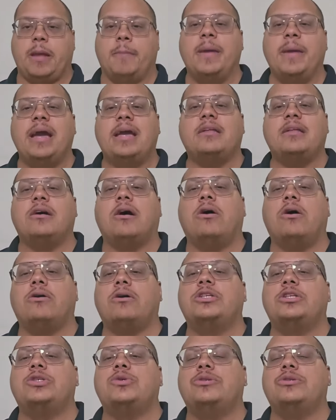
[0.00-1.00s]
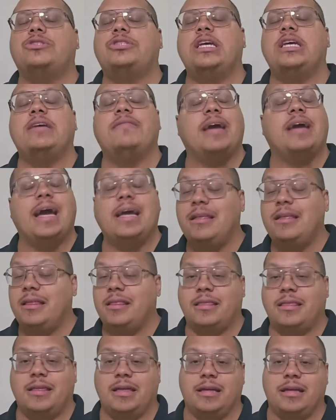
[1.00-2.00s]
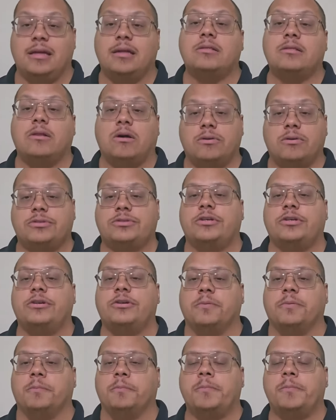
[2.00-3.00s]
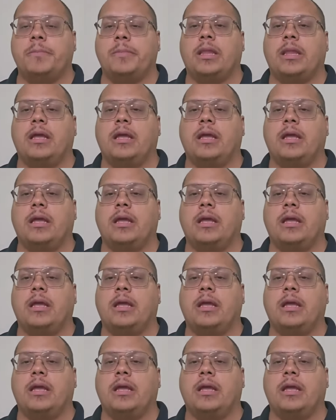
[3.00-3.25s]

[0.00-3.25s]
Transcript: making it harder to achieve anything long term.